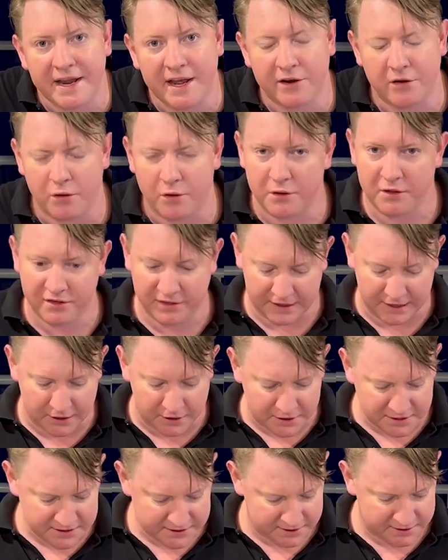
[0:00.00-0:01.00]
and earth a
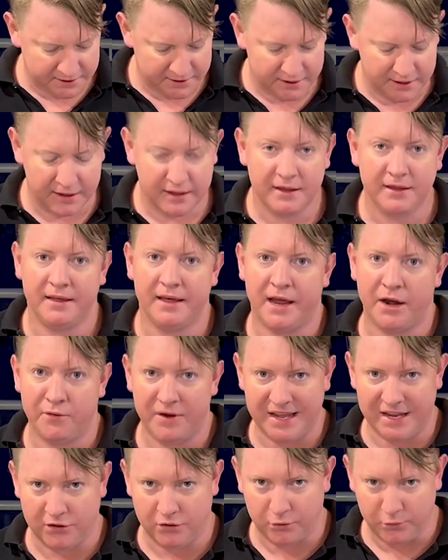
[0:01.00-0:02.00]
lot. Here
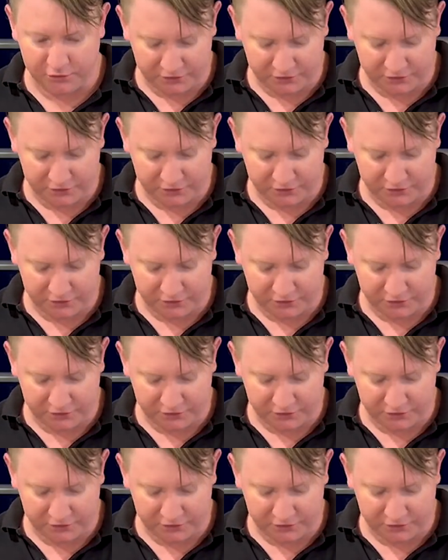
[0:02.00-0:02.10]
in New